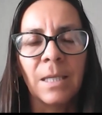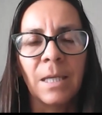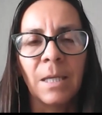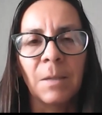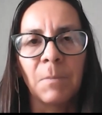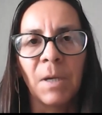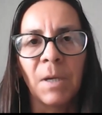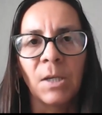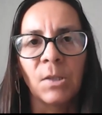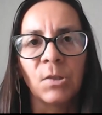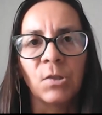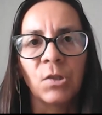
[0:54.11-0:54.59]
They
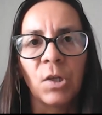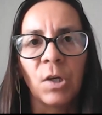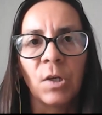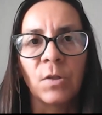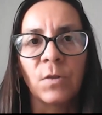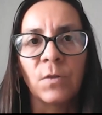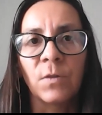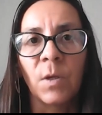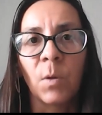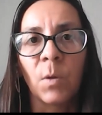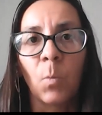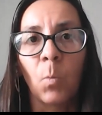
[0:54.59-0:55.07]
may
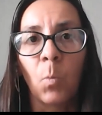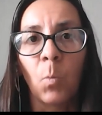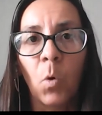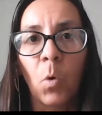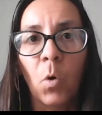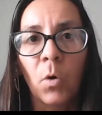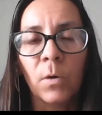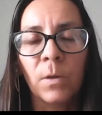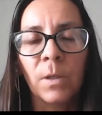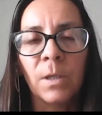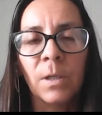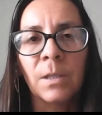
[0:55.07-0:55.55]
change the
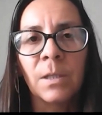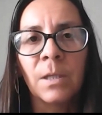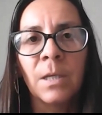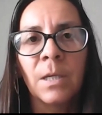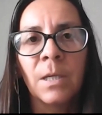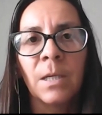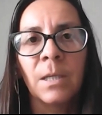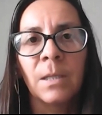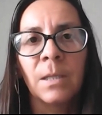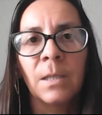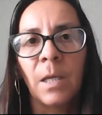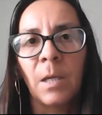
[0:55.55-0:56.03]
wording,
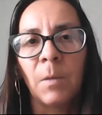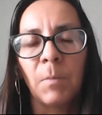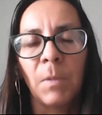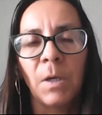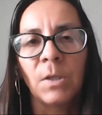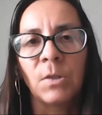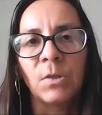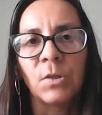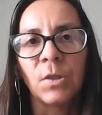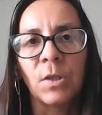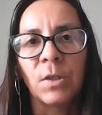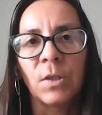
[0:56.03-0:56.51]
they
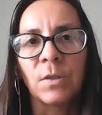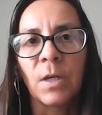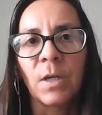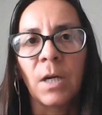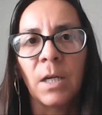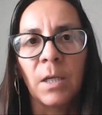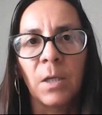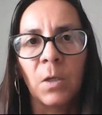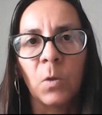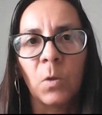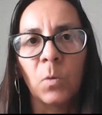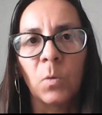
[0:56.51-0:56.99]
may change
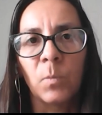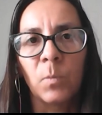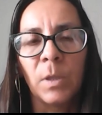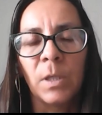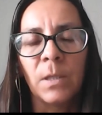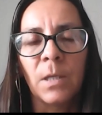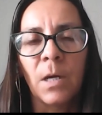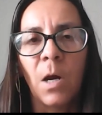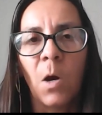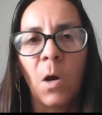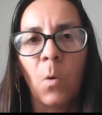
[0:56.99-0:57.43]
a little bit.